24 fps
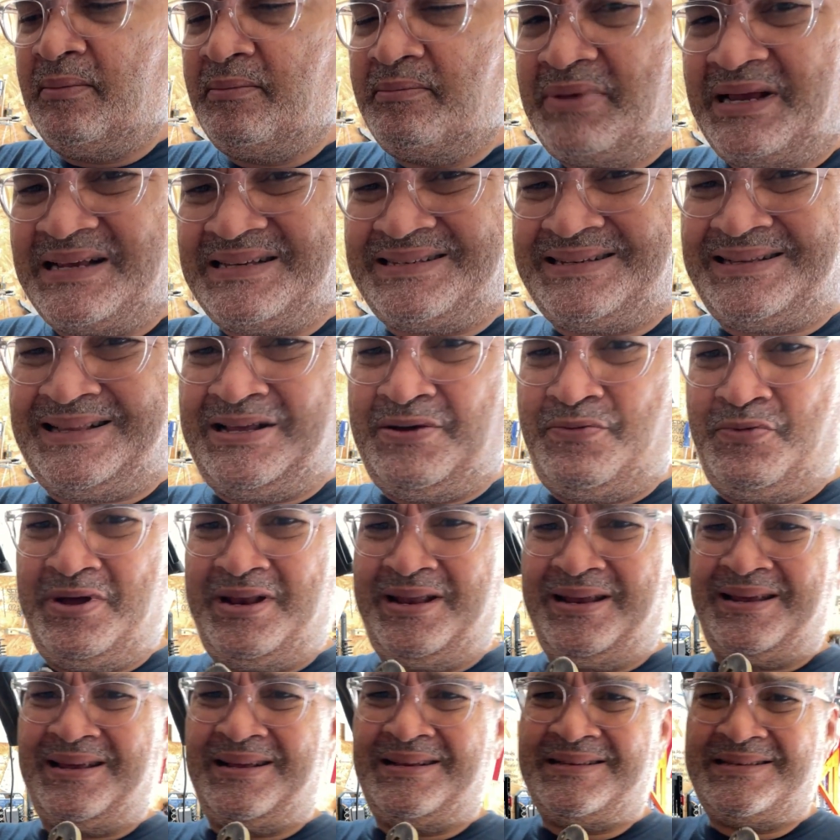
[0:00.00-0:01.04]
Basically, what
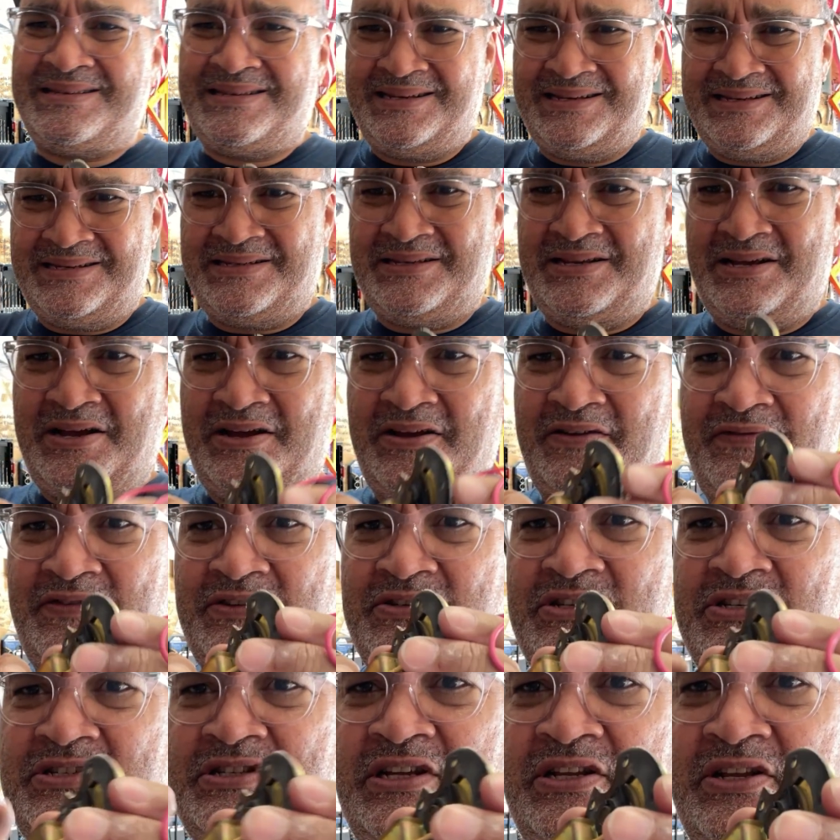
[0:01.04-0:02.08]
it consists of
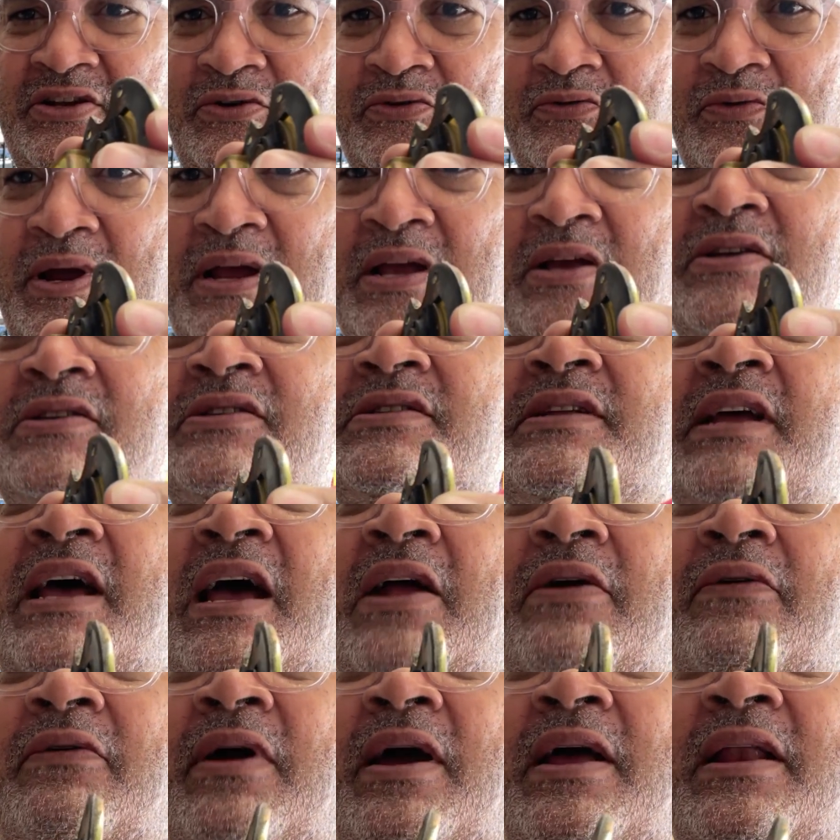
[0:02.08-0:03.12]
is just a little
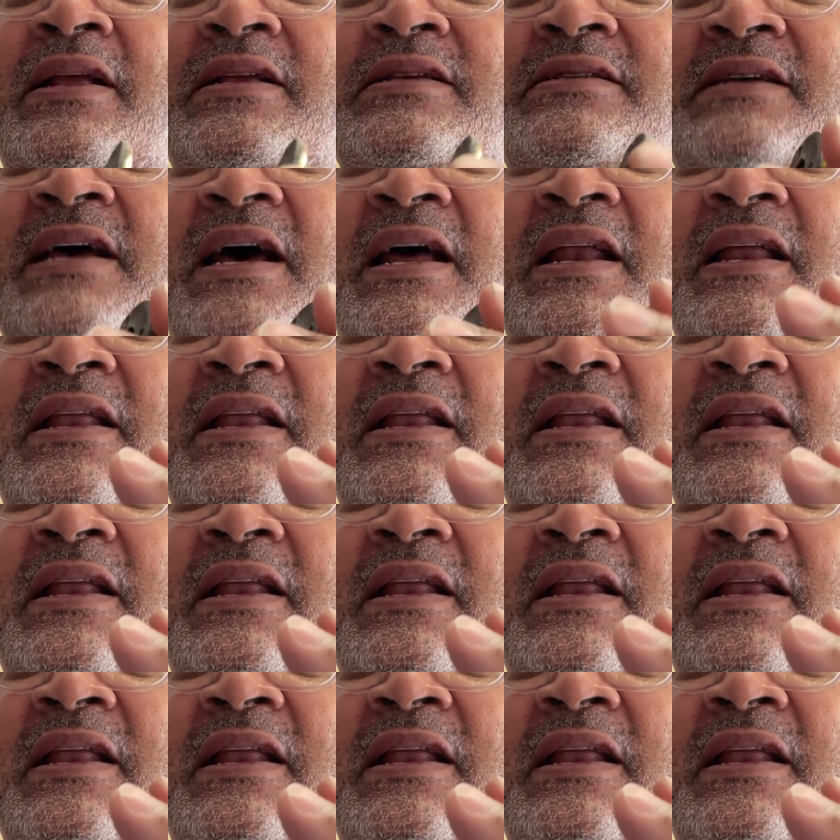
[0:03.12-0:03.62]
rheostat right inside of